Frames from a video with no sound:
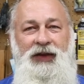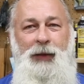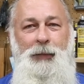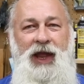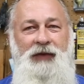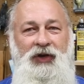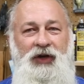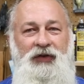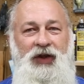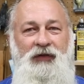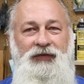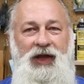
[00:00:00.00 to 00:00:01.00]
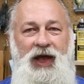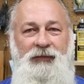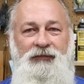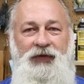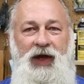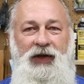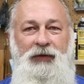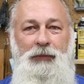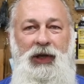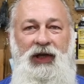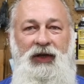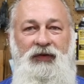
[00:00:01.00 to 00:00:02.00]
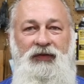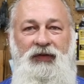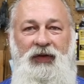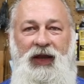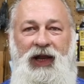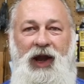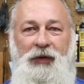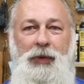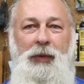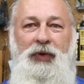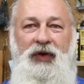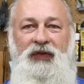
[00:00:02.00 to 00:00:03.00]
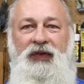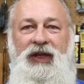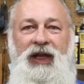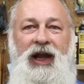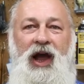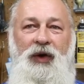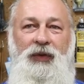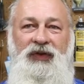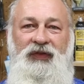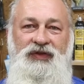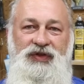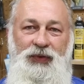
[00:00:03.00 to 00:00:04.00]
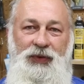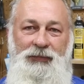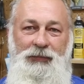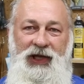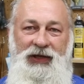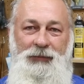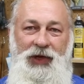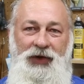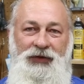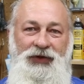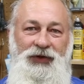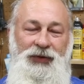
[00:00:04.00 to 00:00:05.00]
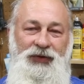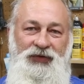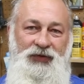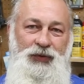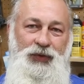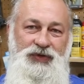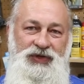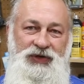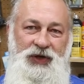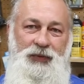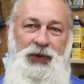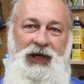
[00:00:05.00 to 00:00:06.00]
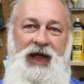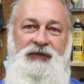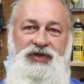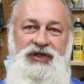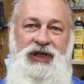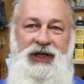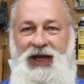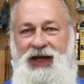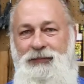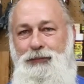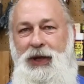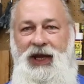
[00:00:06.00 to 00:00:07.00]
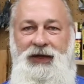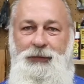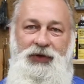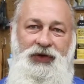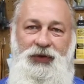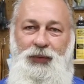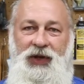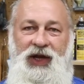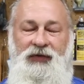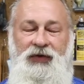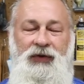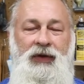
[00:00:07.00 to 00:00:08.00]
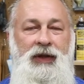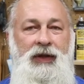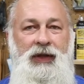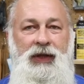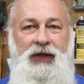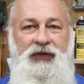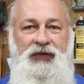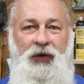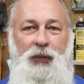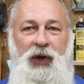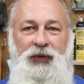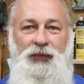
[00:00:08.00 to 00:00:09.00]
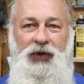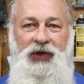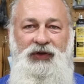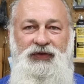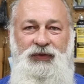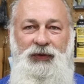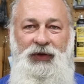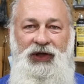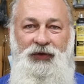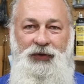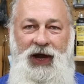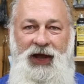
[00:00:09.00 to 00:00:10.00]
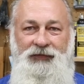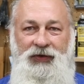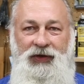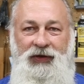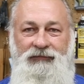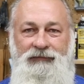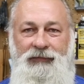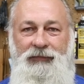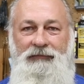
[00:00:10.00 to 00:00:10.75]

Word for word: I'm having a tough time finding minnows. And I remember as a kid, I always enjoyed making my own lures. Of course, you know, we'd have a jig head and paint them and do whatever. So it wasn't really truly crafting